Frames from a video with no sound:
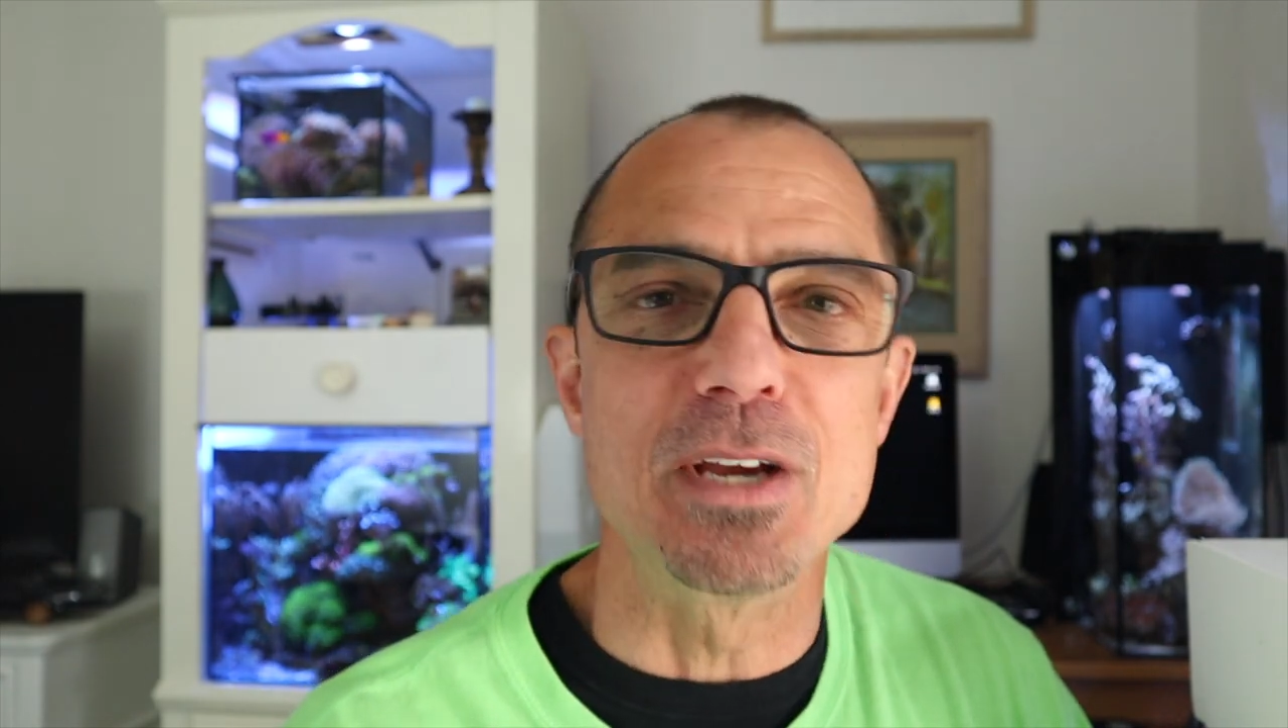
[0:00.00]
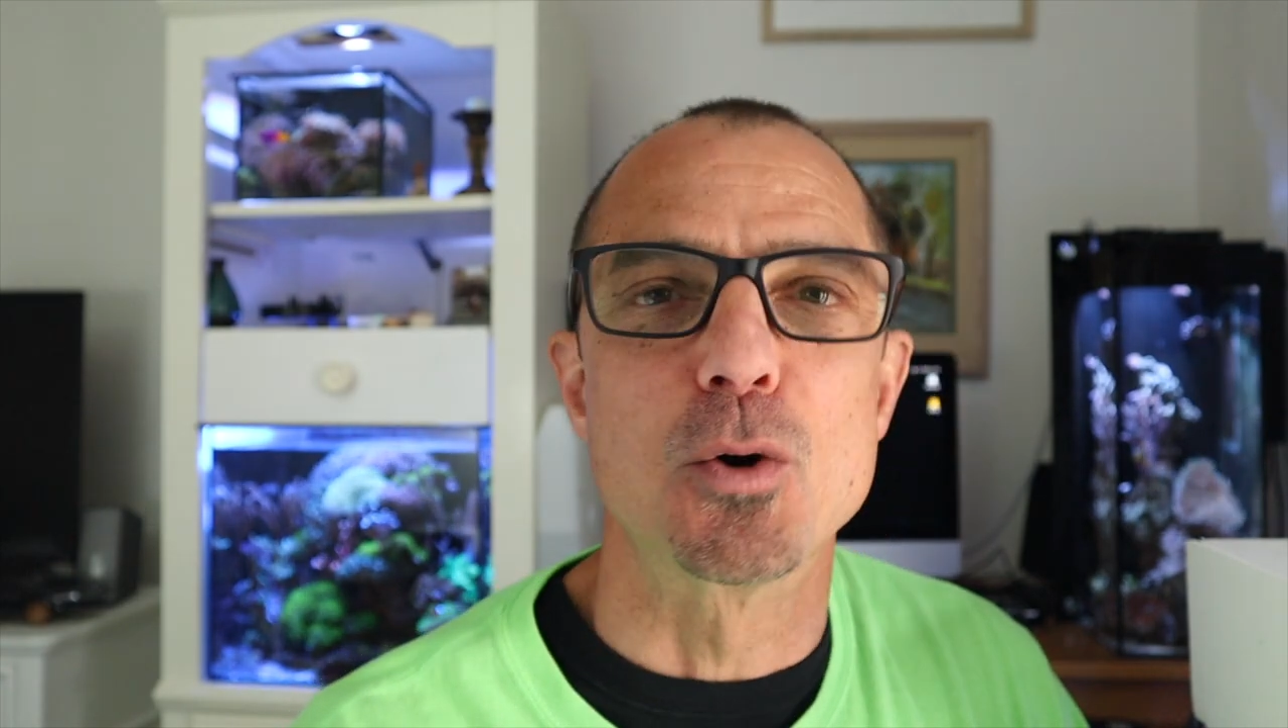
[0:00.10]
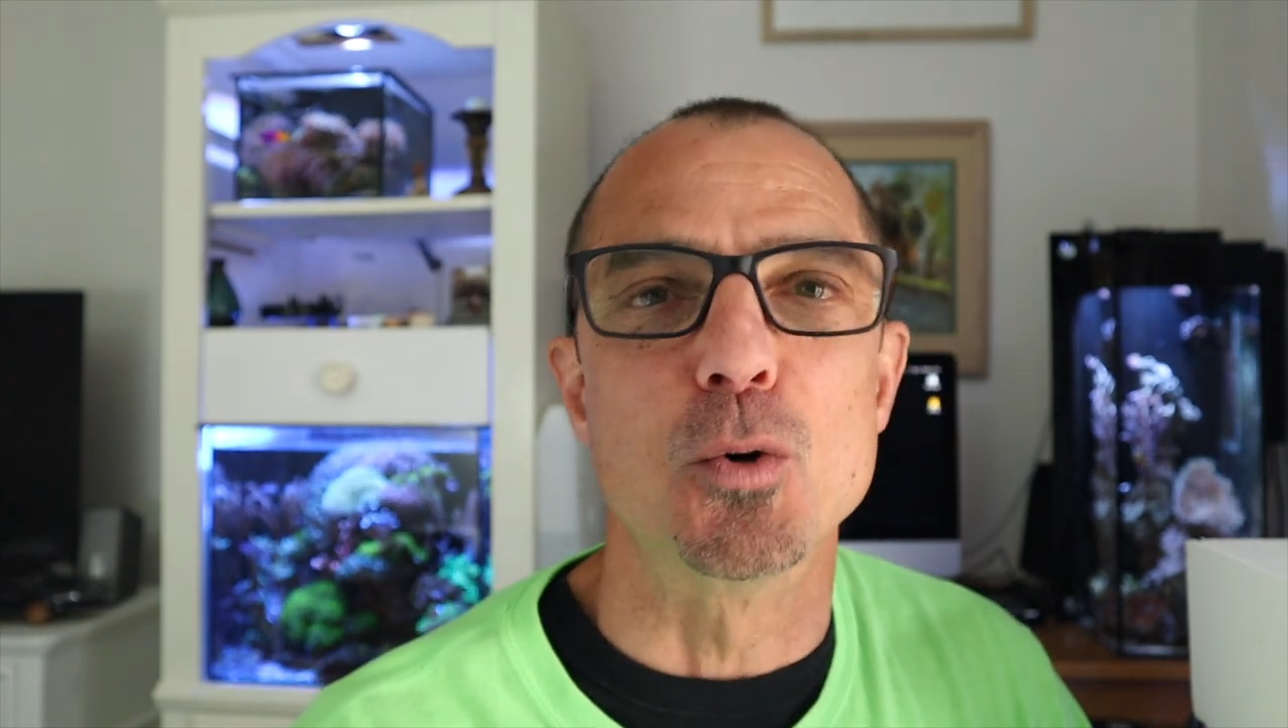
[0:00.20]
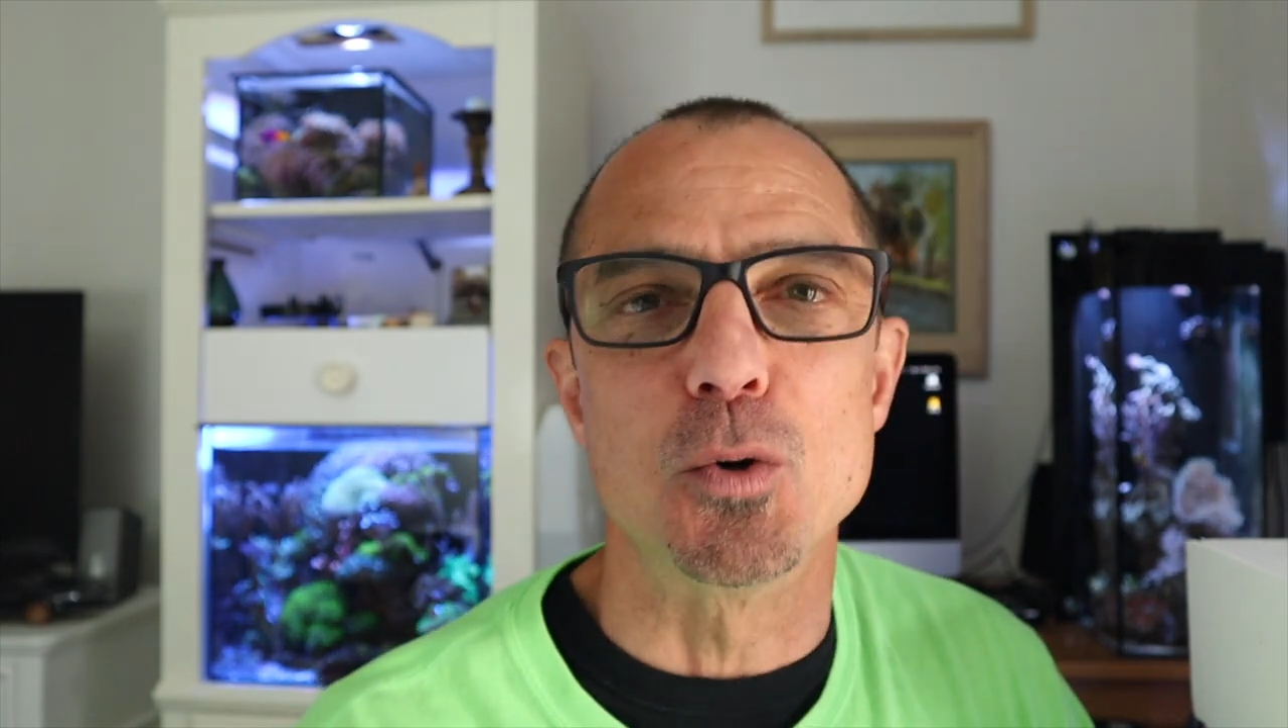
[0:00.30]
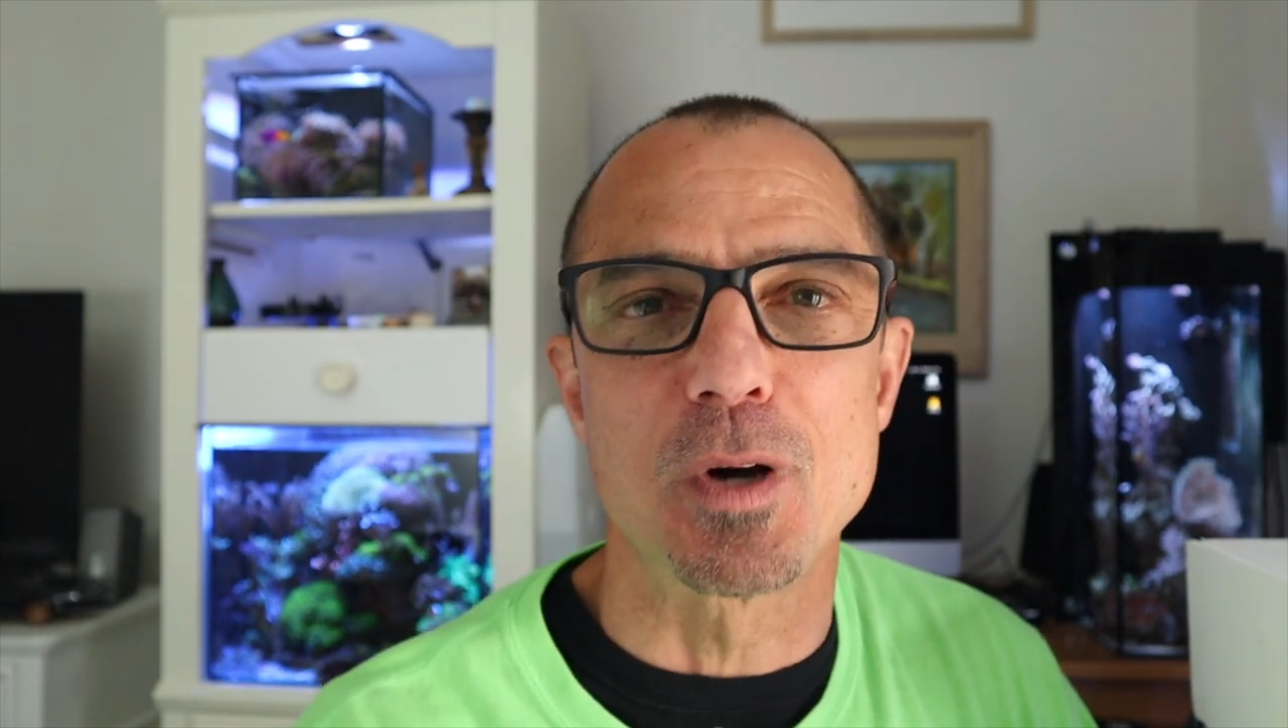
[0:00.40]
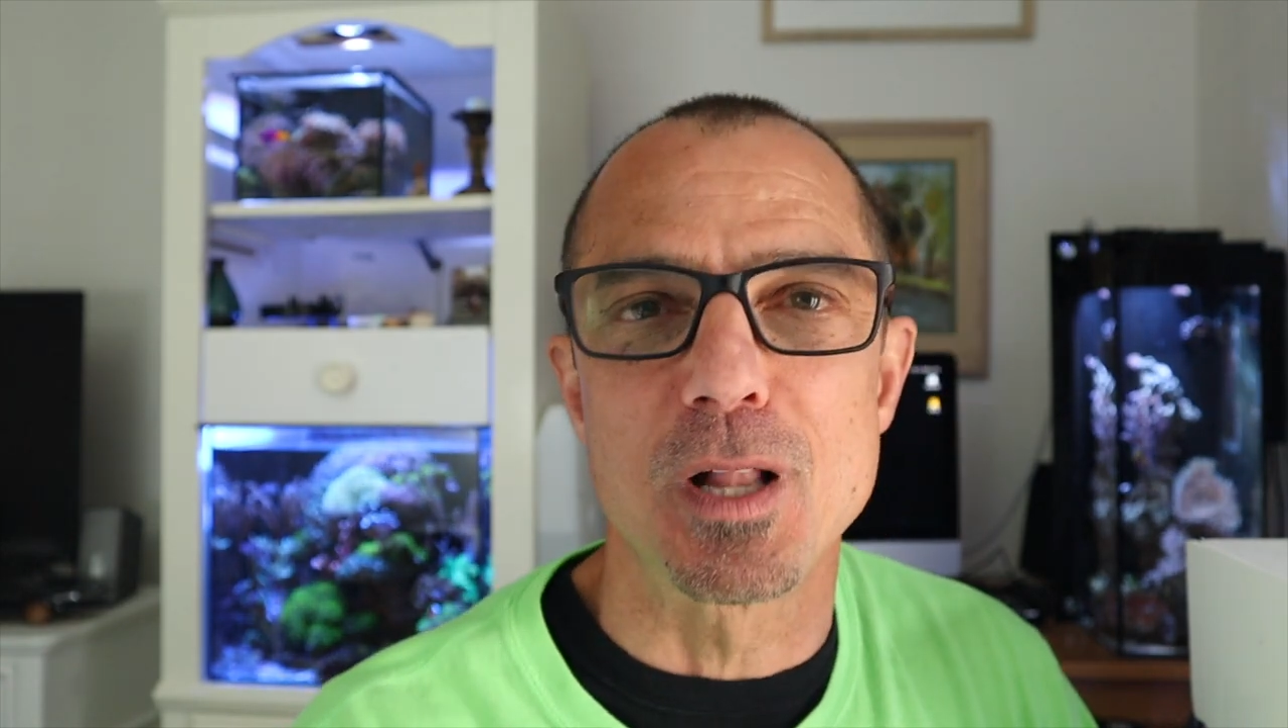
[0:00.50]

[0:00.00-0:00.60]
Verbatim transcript: cool